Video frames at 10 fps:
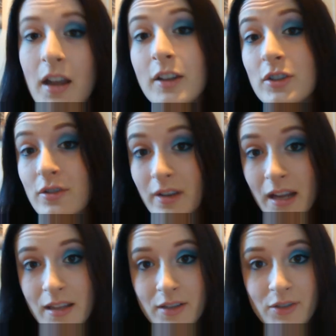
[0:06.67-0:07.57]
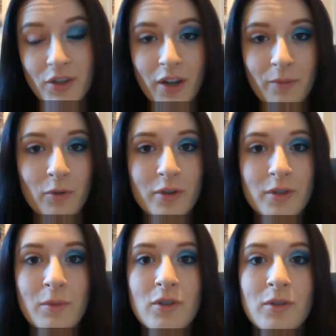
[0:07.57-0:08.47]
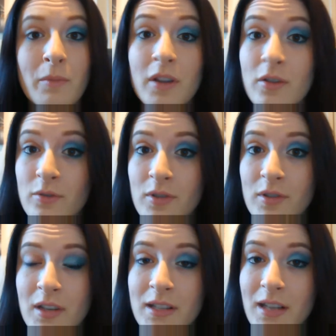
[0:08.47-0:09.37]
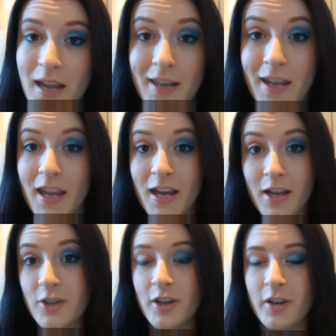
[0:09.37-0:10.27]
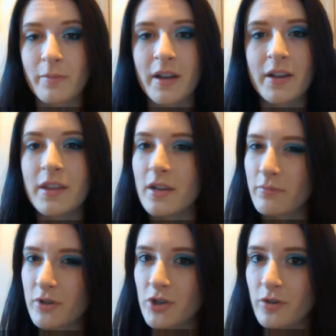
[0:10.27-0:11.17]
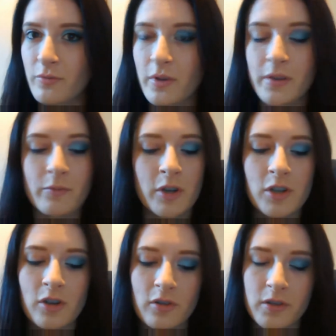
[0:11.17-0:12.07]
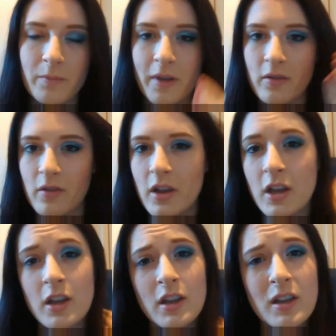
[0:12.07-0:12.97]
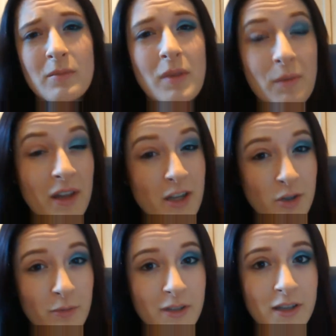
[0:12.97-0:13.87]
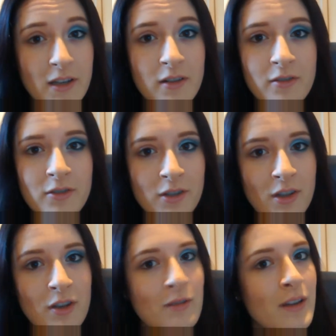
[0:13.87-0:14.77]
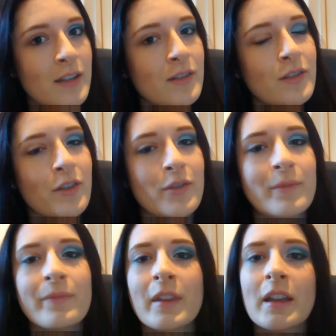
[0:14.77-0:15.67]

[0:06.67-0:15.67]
And to create this look I'm going to be using my Coastal Scents 88 eyeshadow palette, the original one, which costs about maybe like $20 in the US, so